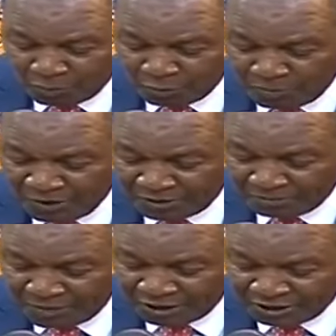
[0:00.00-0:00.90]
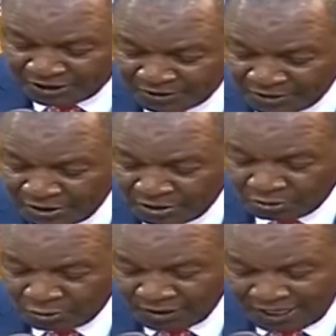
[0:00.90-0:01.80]
to implement measures
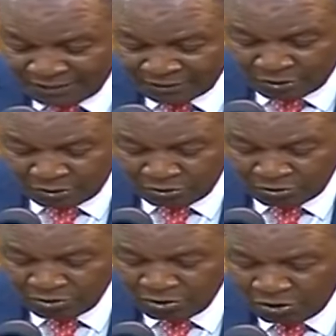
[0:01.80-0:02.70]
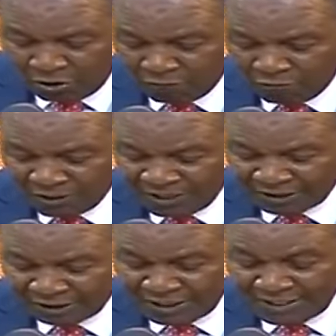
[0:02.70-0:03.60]
to enhance growth of foreign
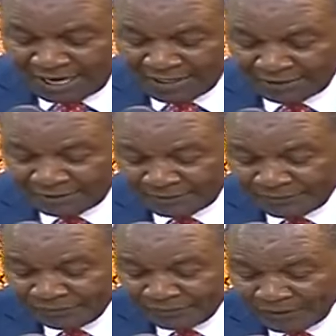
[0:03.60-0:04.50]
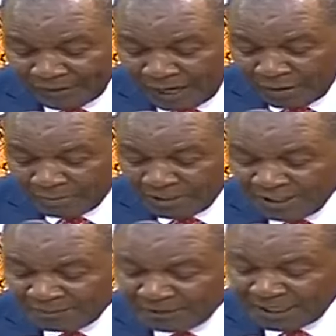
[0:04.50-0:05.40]
exchange earnings. Our
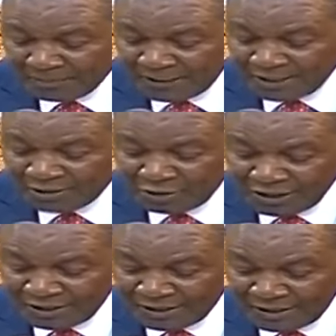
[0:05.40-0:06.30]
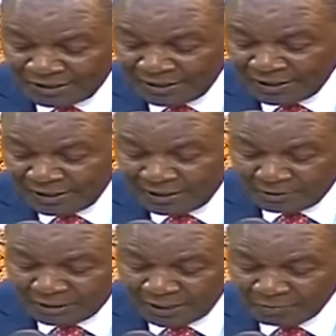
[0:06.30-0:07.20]
medium-term debt strategy,
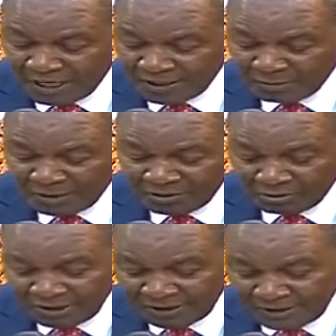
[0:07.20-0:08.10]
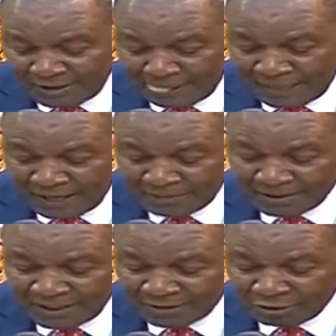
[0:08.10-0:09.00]
debt management strategy,
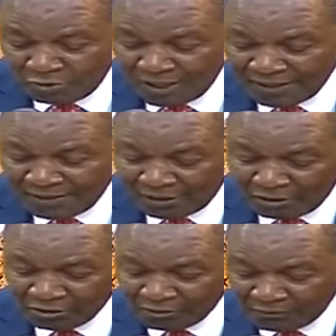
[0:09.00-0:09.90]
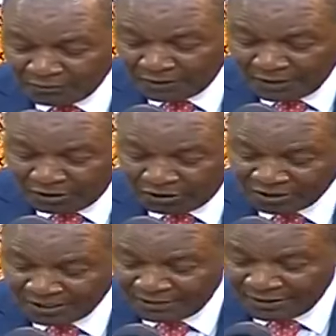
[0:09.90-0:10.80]
aims at lowering the cost of the
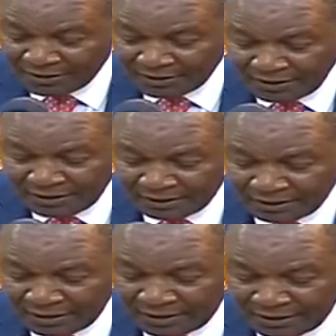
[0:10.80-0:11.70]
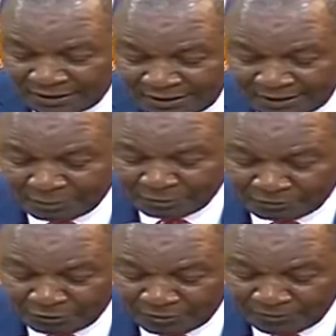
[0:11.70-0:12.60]
cost and risks in, in the debt
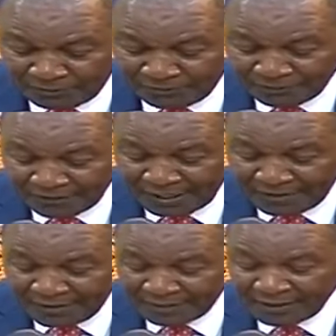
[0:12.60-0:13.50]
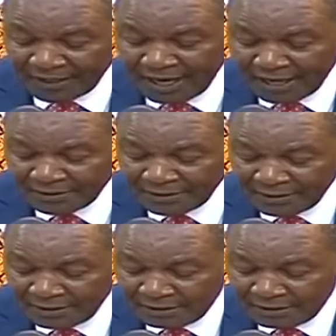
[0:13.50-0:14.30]
portfolio. In this regard,